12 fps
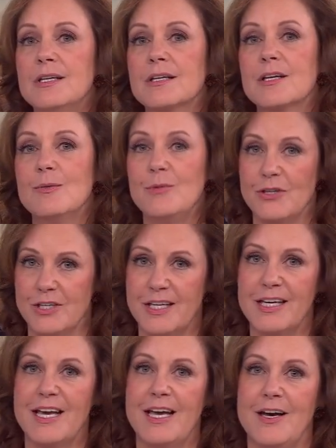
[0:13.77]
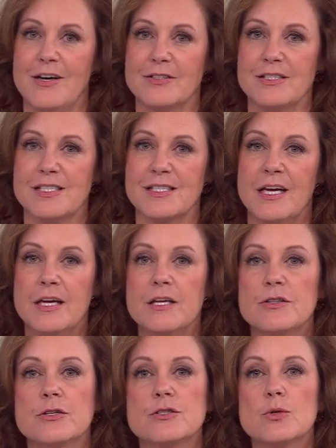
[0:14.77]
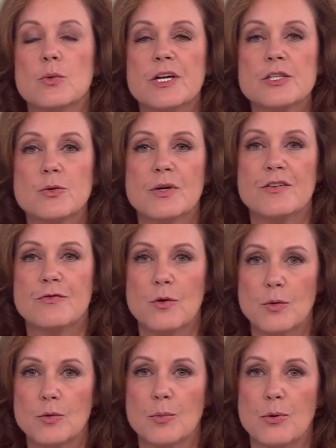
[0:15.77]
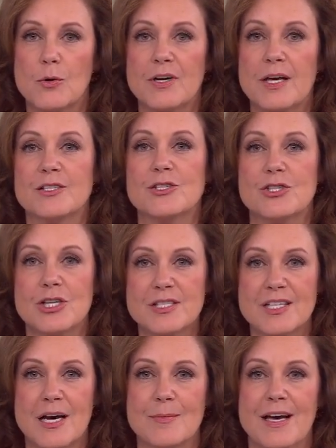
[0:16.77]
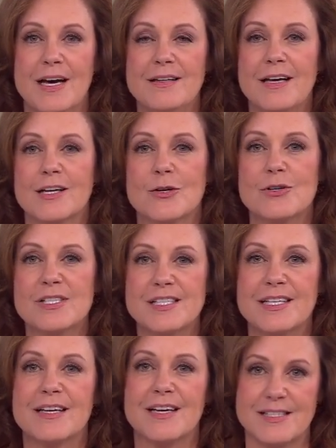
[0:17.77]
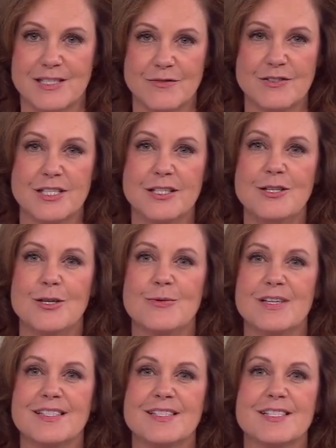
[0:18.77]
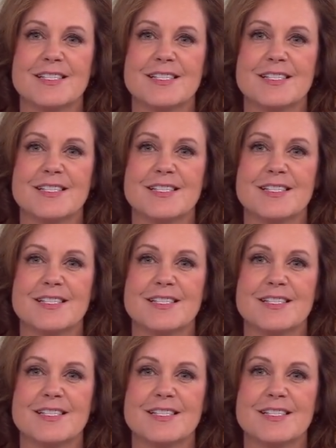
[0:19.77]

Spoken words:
Community Counts. Their 2024 report has just come out, and Christy Gustafson, who is the